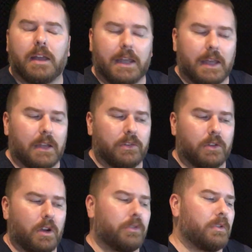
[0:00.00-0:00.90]
and to
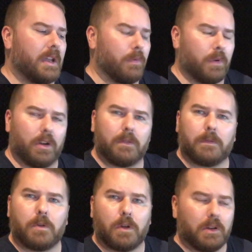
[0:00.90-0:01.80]
Cartoon Network, of
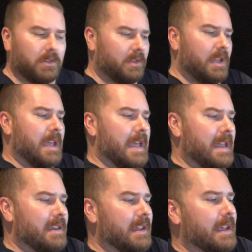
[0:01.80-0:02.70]
course,
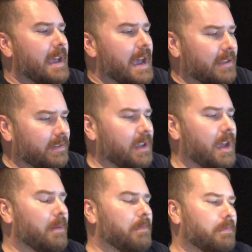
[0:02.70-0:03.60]
and
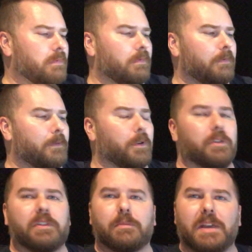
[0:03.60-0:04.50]
ASCAP for
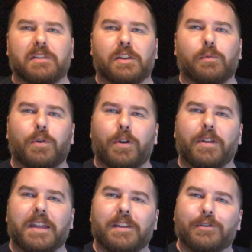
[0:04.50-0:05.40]
this amazing
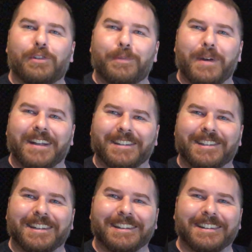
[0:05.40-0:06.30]
award. Thank you so
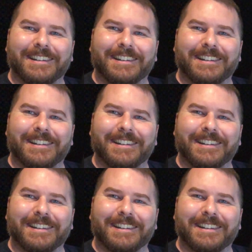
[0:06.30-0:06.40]
much.